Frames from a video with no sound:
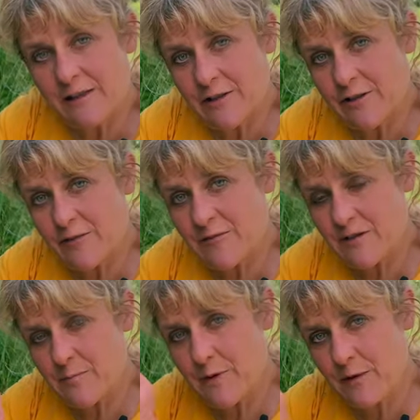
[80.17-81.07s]
hoof
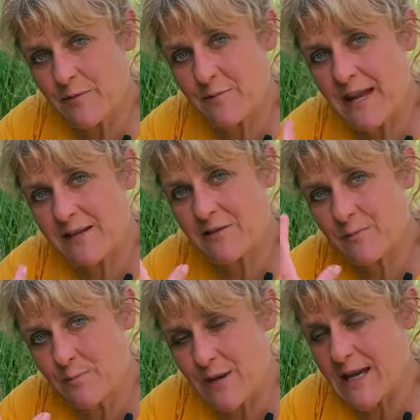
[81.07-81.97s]
to both make the
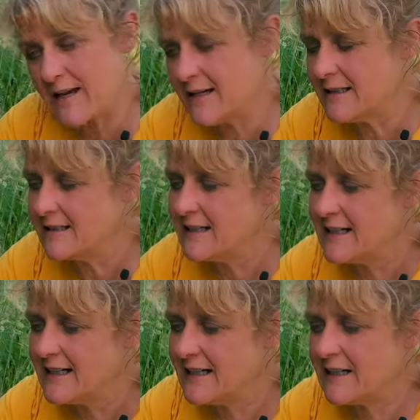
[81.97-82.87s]
beer
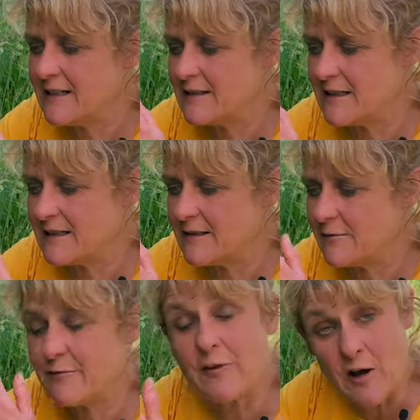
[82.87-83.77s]

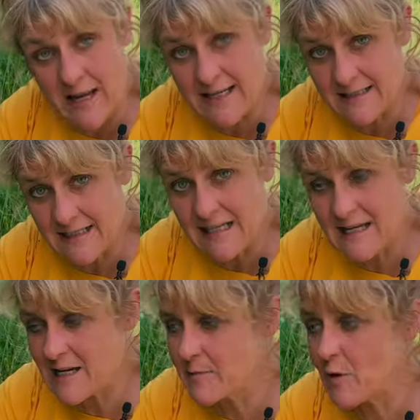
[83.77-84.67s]
fine and
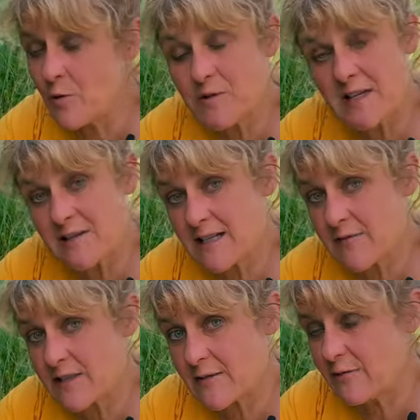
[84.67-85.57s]
clear, but also to
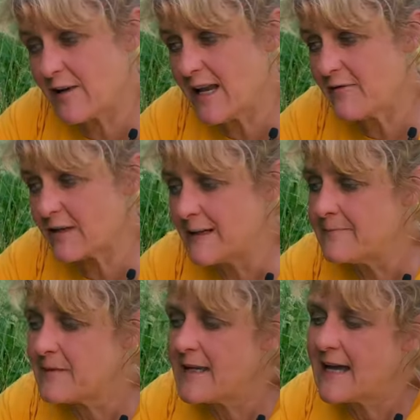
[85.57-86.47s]
give it some flavour.
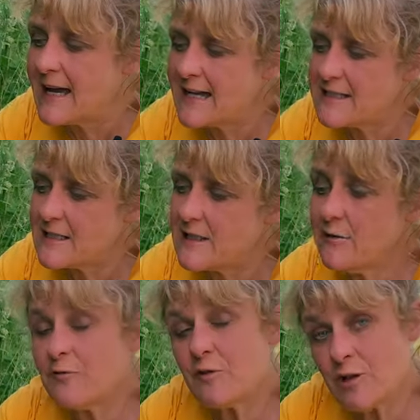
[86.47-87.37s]
And
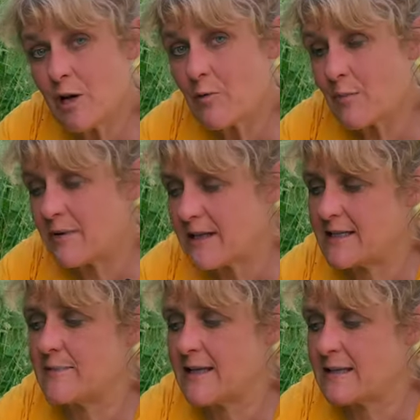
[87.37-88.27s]
if you know what beer
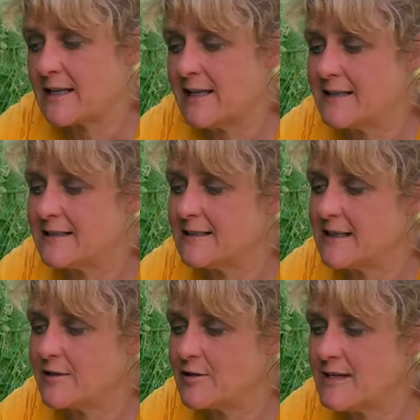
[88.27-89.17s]
smells like,
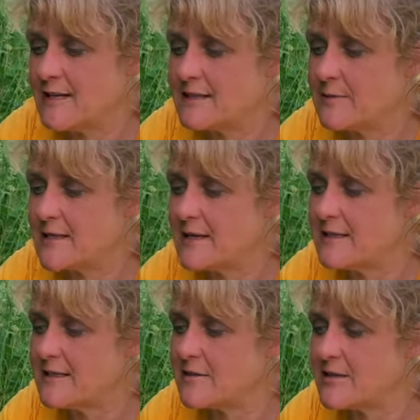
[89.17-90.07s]
and you take some of
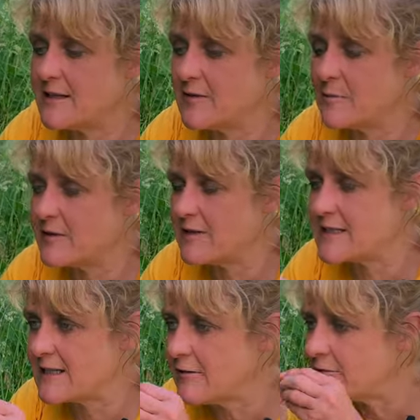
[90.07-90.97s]
this and just give it a bit of a
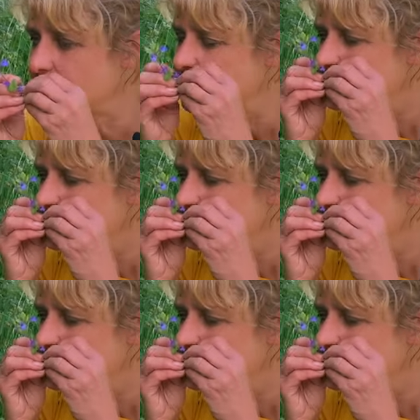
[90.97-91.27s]
sniff,